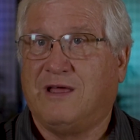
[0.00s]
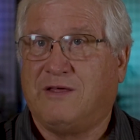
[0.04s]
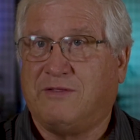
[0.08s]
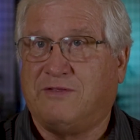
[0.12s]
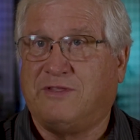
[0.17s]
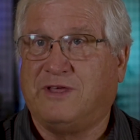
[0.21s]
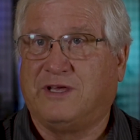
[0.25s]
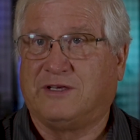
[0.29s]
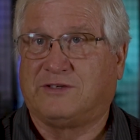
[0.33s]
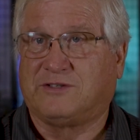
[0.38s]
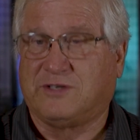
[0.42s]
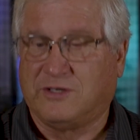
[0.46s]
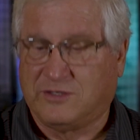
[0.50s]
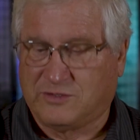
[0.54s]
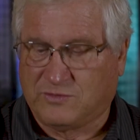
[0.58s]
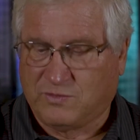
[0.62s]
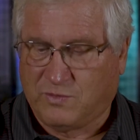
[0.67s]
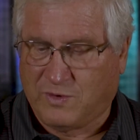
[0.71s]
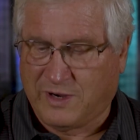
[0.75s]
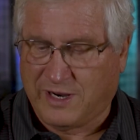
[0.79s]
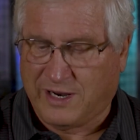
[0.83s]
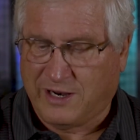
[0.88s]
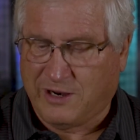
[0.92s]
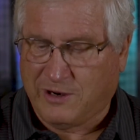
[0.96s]
This is
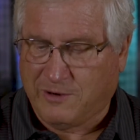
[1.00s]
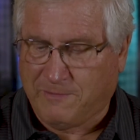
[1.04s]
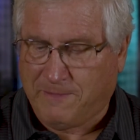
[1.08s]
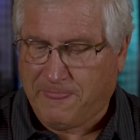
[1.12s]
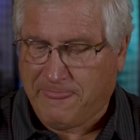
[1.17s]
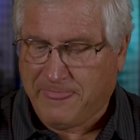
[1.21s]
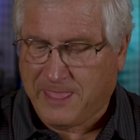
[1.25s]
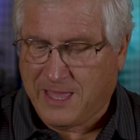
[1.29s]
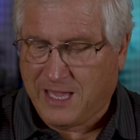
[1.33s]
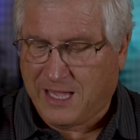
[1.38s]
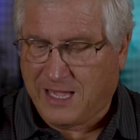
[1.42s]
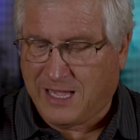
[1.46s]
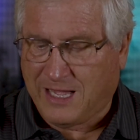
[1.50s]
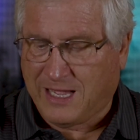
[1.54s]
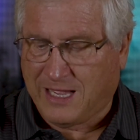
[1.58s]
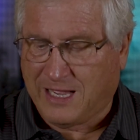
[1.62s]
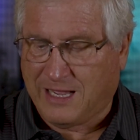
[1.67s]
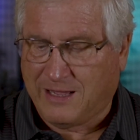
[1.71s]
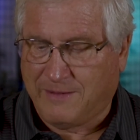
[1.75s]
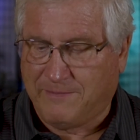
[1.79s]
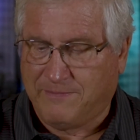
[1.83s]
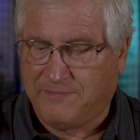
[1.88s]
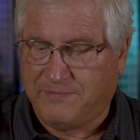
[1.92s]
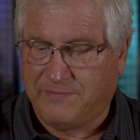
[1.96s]
where
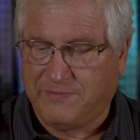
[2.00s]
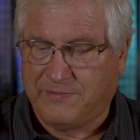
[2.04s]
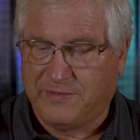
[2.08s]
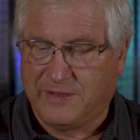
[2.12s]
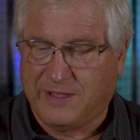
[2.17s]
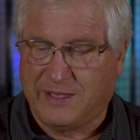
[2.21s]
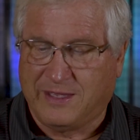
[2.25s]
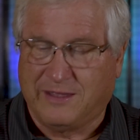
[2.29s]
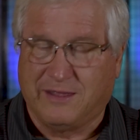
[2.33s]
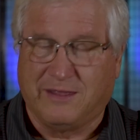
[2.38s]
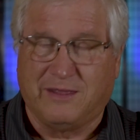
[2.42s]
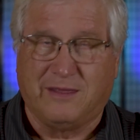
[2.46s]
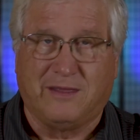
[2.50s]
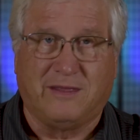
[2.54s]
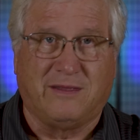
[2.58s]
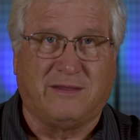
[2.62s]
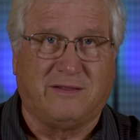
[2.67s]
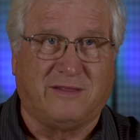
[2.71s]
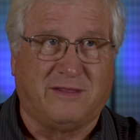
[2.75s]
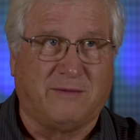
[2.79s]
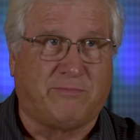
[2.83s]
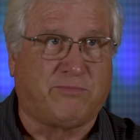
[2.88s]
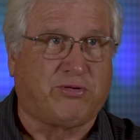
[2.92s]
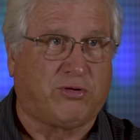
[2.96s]

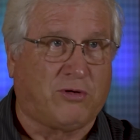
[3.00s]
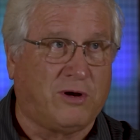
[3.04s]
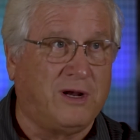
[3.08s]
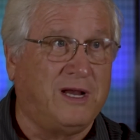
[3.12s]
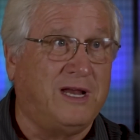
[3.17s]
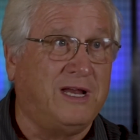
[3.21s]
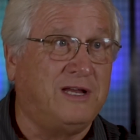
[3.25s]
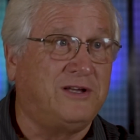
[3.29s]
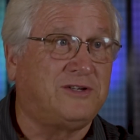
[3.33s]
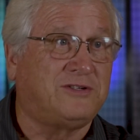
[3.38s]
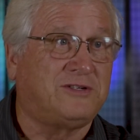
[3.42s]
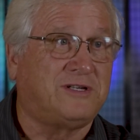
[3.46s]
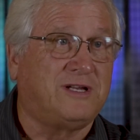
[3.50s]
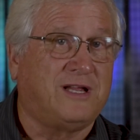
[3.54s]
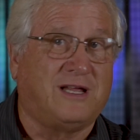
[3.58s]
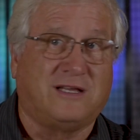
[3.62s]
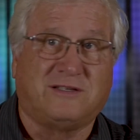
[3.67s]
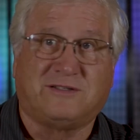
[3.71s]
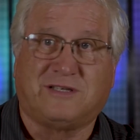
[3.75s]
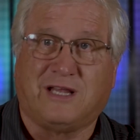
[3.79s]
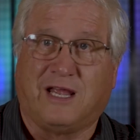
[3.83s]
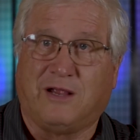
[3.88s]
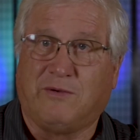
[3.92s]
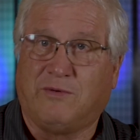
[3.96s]
the priest,
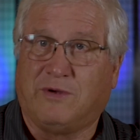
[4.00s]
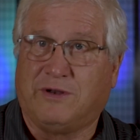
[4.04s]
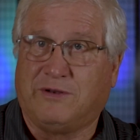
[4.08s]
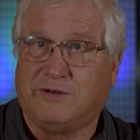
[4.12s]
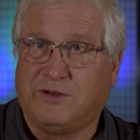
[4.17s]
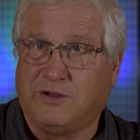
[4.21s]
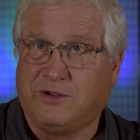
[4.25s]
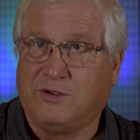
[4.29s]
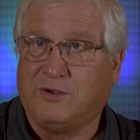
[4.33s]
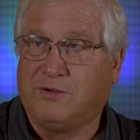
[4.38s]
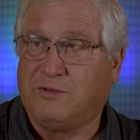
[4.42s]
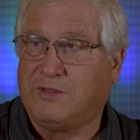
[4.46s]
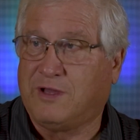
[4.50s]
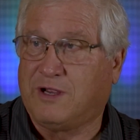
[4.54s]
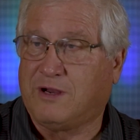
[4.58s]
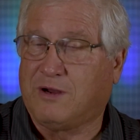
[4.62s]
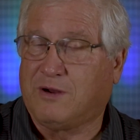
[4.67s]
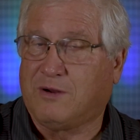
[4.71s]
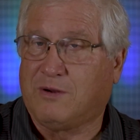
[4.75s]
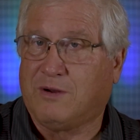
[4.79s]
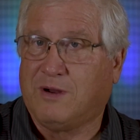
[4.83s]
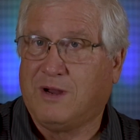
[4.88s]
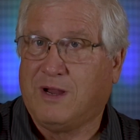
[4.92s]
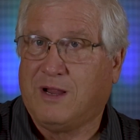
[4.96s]
as they would do
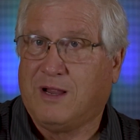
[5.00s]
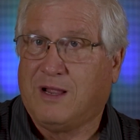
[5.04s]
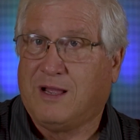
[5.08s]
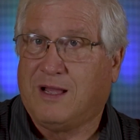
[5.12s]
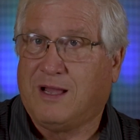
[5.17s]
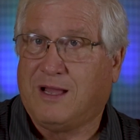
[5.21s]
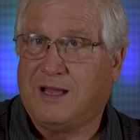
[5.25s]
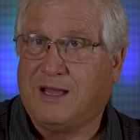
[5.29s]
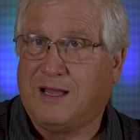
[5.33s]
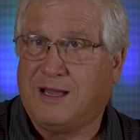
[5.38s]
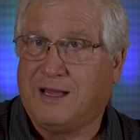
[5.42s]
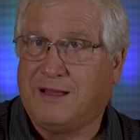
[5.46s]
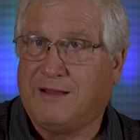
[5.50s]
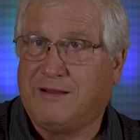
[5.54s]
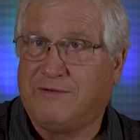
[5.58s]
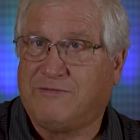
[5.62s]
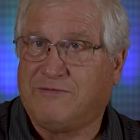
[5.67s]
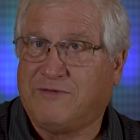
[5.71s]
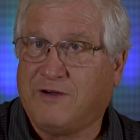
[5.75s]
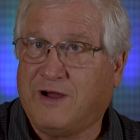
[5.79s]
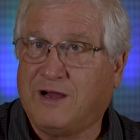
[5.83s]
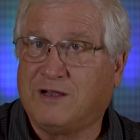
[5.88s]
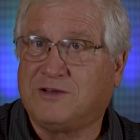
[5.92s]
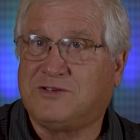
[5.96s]
their
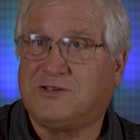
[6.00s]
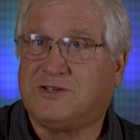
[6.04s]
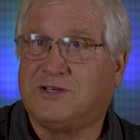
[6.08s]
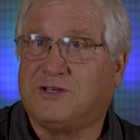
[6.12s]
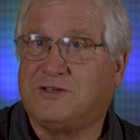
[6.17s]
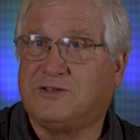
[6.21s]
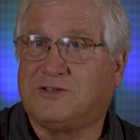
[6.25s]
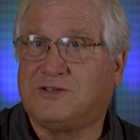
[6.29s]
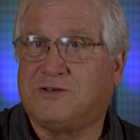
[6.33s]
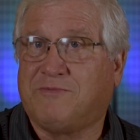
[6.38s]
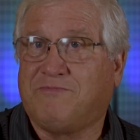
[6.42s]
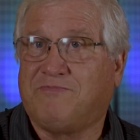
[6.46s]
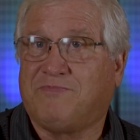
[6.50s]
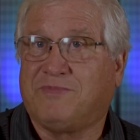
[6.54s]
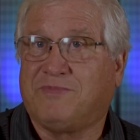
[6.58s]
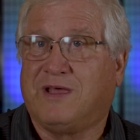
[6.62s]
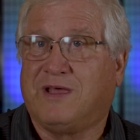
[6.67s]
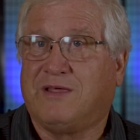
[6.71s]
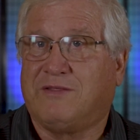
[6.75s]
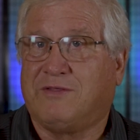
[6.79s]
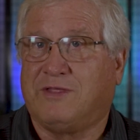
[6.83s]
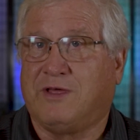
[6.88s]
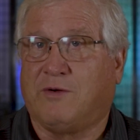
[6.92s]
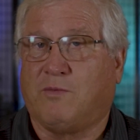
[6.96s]
functions,
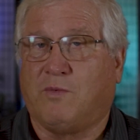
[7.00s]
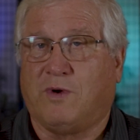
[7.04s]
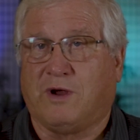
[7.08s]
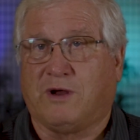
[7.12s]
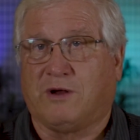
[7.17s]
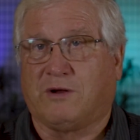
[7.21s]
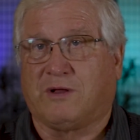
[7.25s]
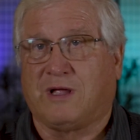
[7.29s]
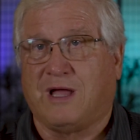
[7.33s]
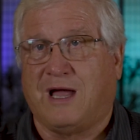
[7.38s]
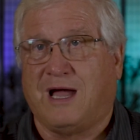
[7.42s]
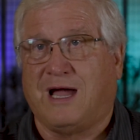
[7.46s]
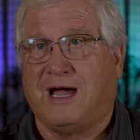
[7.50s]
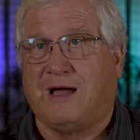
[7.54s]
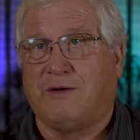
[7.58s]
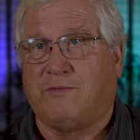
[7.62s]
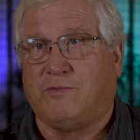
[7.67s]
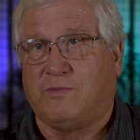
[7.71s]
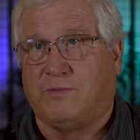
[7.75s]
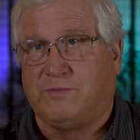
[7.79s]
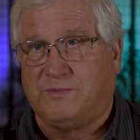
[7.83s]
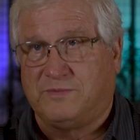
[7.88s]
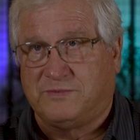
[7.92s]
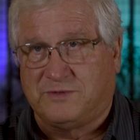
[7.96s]
that where
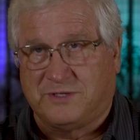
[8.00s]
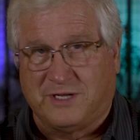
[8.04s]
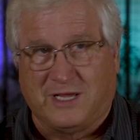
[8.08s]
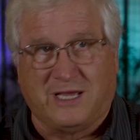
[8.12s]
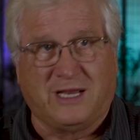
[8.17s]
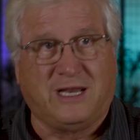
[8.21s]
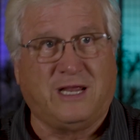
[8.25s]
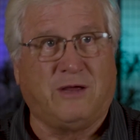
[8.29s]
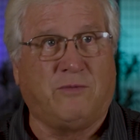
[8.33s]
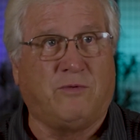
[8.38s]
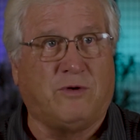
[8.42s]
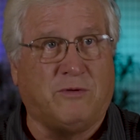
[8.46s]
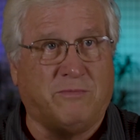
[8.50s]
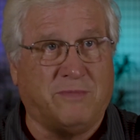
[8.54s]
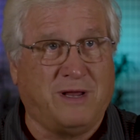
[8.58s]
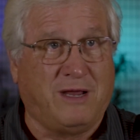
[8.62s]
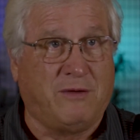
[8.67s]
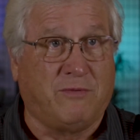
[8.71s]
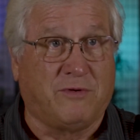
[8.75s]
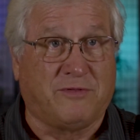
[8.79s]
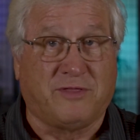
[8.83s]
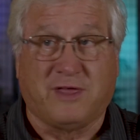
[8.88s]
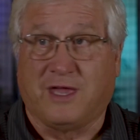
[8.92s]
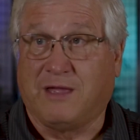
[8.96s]
God said he would meet
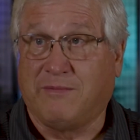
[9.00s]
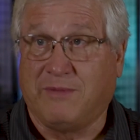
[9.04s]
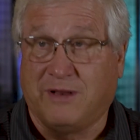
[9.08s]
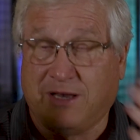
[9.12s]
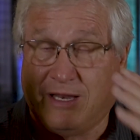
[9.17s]
with them.